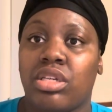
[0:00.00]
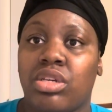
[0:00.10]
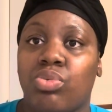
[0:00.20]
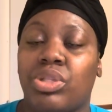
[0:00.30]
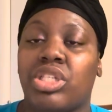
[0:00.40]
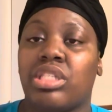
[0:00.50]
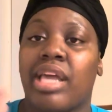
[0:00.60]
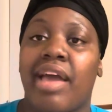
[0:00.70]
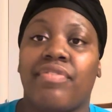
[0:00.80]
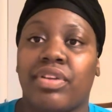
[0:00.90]
which is
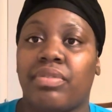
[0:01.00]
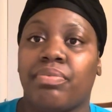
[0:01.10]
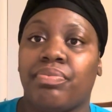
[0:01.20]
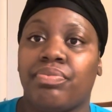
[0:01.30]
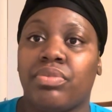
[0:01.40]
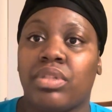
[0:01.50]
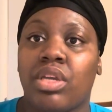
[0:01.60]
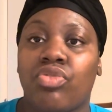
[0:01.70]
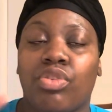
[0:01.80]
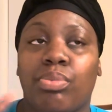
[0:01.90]
heaven.
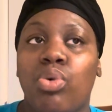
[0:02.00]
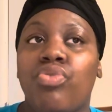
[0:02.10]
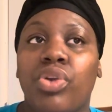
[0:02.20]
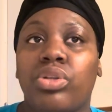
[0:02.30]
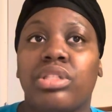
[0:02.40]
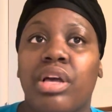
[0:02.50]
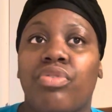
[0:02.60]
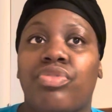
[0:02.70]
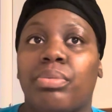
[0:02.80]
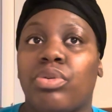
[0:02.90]
Remove
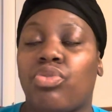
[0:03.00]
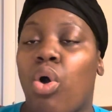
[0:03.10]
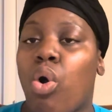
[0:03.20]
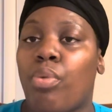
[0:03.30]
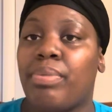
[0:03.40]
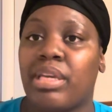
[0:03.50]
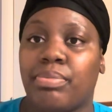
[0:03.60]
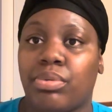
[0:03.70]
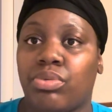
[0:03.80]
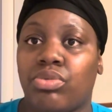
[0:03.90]
yourself from the wrong
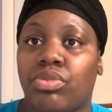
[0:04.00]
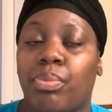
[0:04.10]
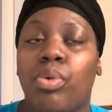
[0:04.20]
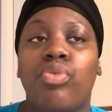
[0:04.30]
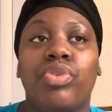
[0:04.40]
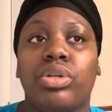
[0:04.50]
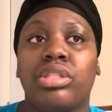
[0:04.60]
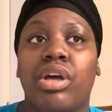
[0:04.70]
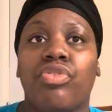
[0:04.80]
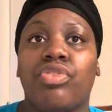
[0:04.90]
people. Remove
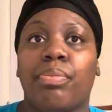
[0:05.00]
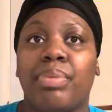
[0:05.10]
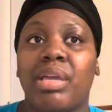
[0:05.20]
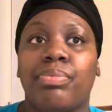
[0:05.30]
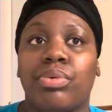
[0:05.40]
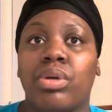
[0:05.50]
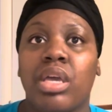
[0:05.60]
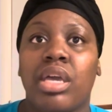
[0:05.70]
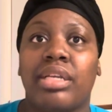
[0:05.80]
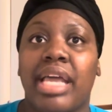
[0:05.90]
yourself from people
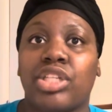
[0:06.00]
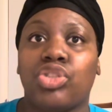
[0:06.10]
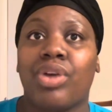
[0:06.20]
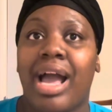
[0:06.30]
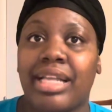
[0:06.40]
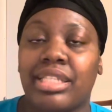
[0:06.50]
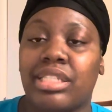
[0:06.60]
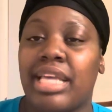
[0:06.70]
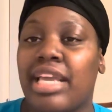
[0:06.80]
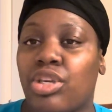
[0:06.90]
that is trying to
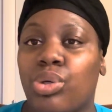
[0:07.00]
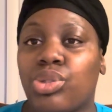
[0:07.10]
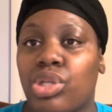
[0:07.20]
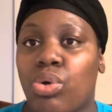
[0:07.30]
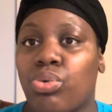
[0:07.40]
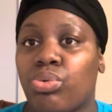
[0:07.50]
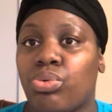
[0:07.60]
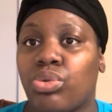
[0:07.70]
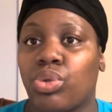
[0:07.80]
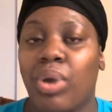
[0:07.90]
take your soul.
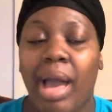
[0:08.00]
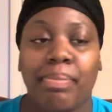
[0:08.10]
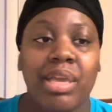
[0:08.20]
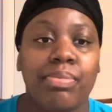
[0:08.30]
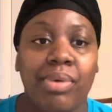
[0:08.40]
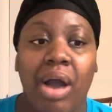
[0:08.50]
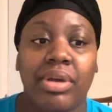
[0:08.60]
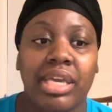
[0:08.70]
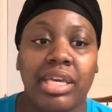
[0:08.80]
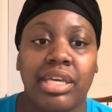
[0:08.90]
You got people out
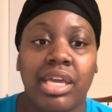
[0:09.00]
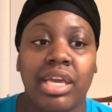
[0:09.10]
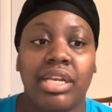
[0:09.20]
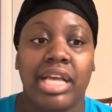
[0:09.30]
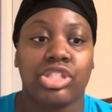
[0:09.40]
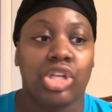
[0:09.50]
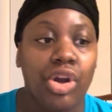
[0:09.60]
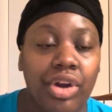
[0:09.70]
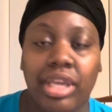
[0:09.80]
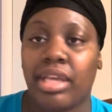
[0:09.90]
here that's
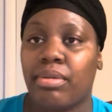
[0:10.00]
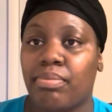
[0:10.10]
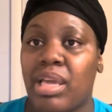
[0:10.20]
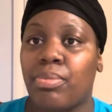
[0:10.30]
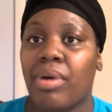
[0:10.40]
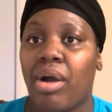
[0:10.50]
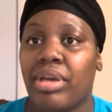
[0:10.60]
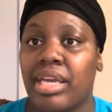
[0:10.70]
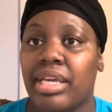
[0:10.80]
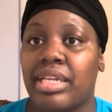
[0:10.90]
lurking, people out
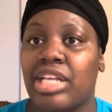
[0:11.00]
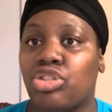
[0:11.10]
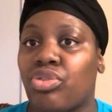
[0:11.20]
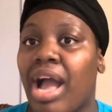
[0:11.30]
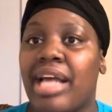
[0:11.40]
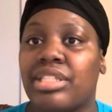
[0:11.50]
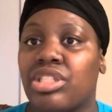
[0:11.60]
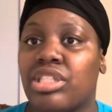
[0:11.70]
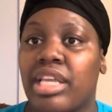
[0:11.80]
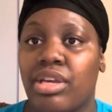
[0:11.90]
here that's trying to
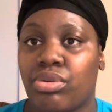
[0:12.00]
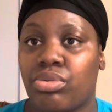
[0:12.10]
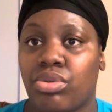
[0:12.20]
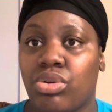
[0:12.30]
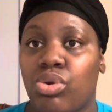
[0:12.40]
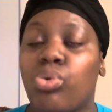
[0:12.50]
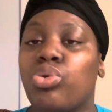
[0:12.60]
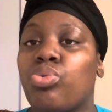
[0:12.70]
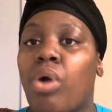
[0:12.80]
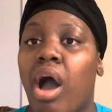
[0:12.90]
steal who
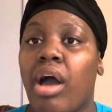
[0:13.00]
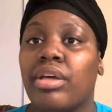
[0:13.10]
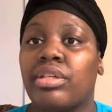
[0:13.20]
you are.